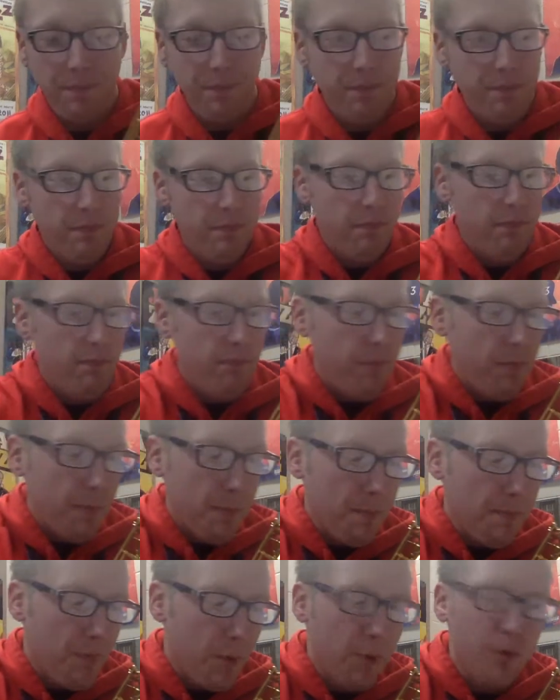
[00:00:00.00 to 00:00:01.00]

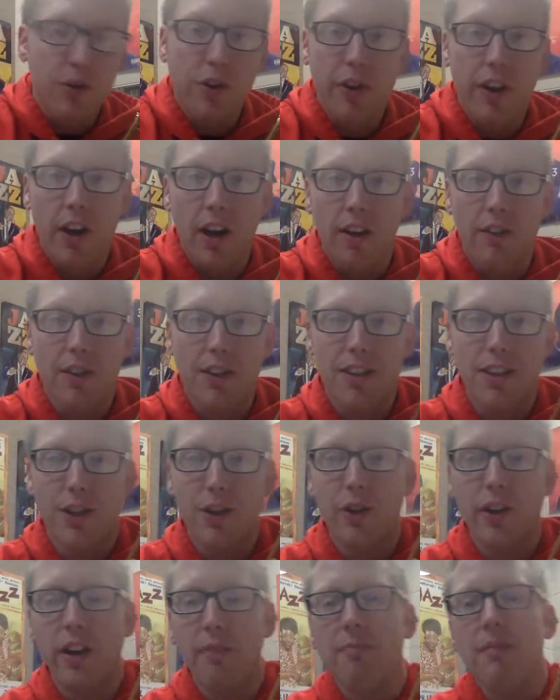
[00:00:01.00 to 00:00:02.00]
I'll turn that off because it's
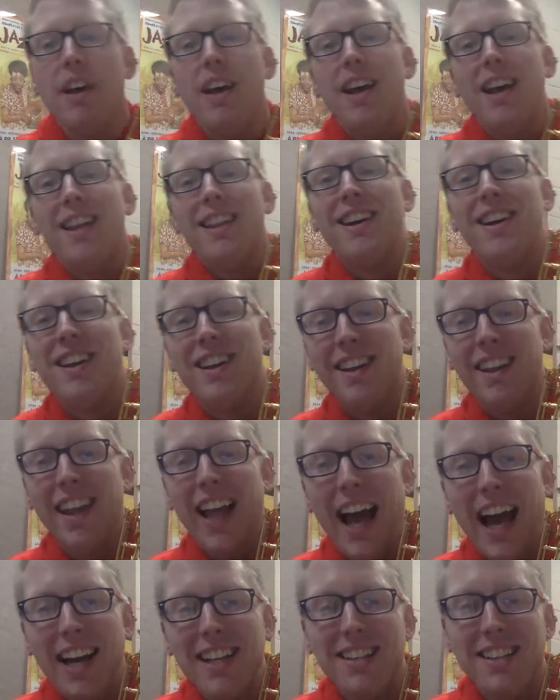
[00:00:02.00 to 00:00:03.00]
annoying. The
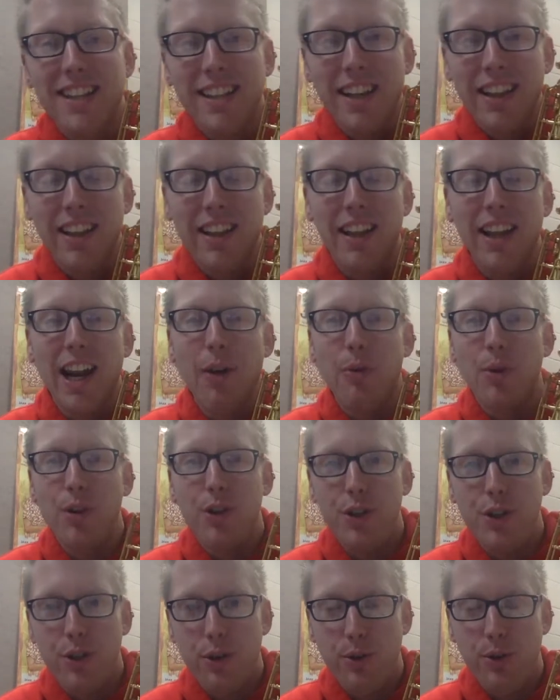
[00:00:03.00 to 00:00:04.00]
last thing that I
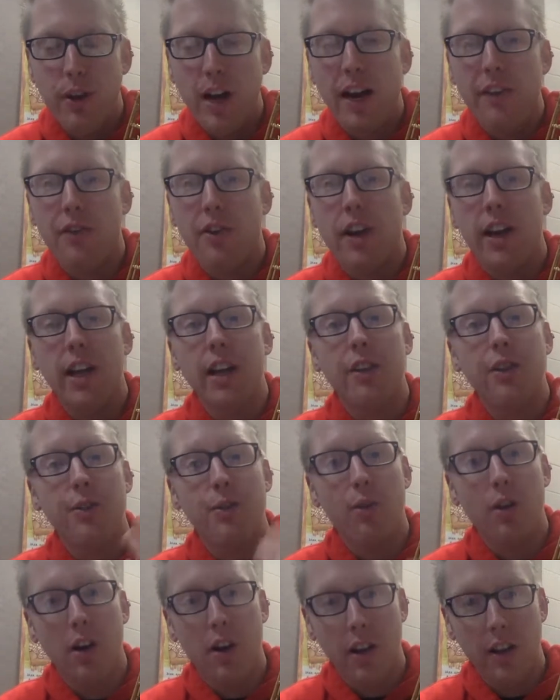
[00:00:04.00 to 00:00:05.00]
would do after I get
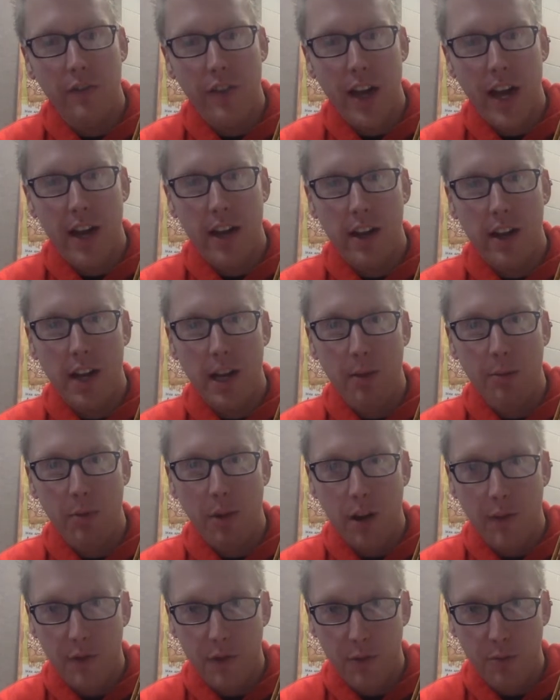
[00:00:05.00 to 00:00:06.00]
through all of that and I'm
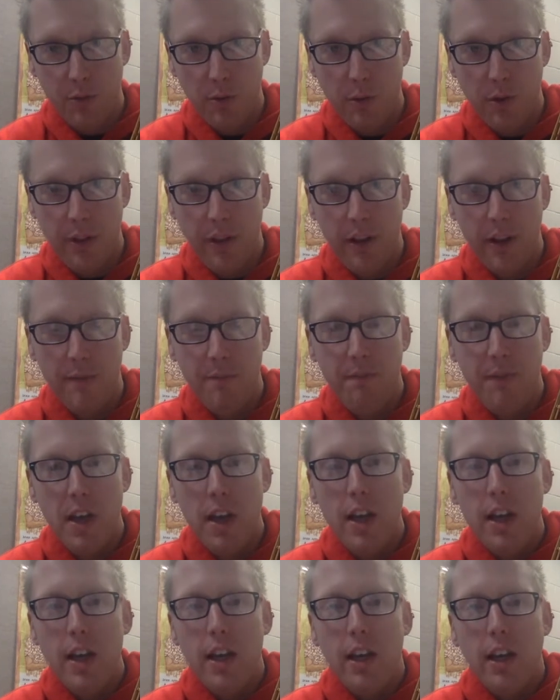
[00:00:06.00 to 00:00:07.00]
comfortable with it
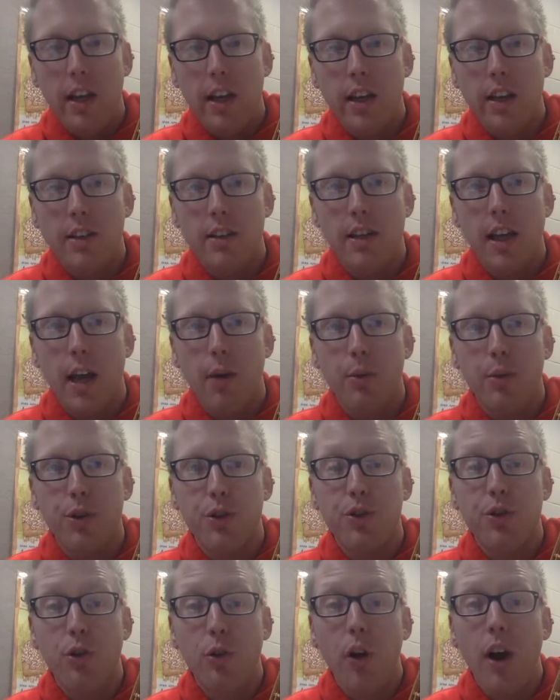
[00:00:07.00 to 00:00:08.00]
is I
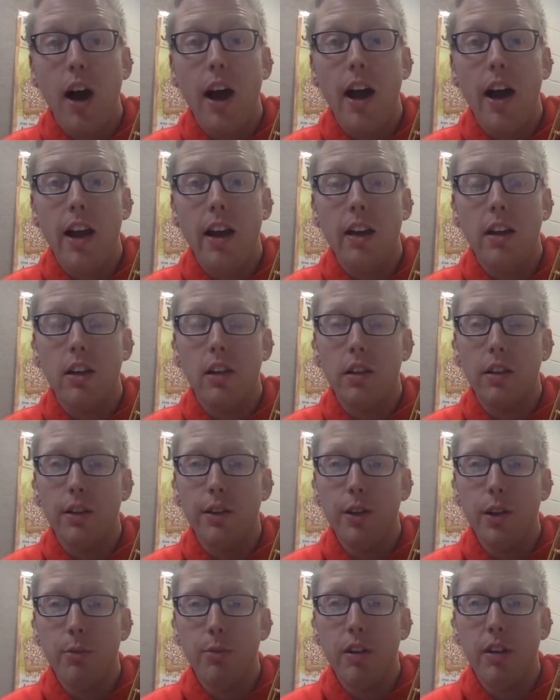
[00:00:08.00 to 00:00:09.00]
would try a
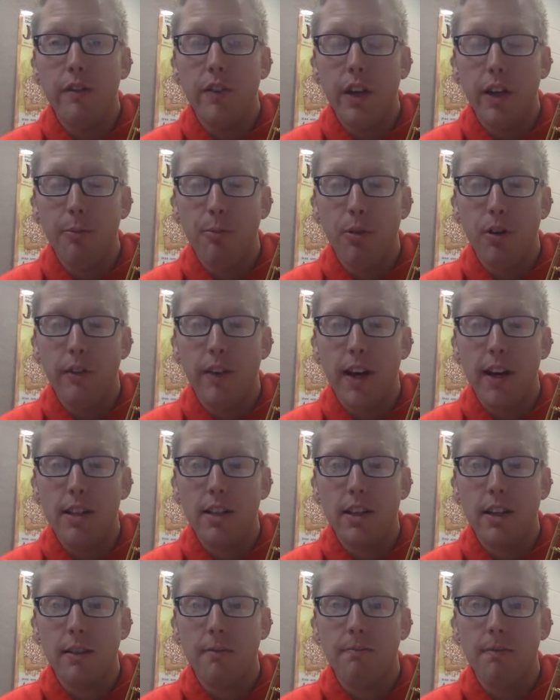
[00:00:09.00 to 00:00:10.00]
little bit of
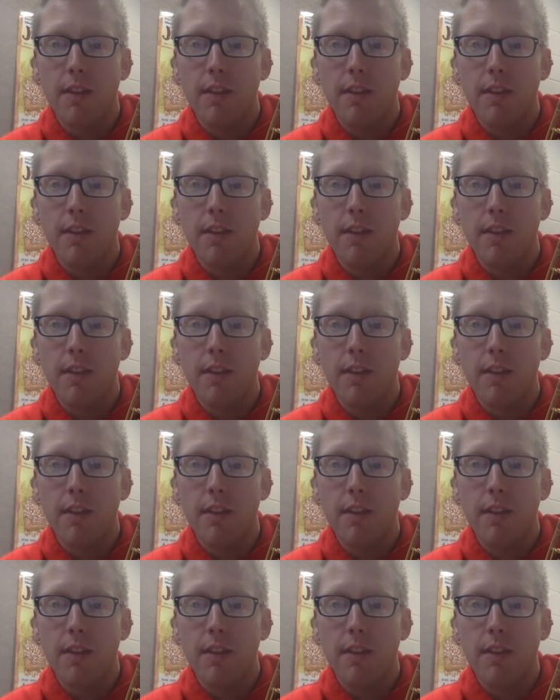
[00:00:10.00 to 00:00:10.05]
improvising.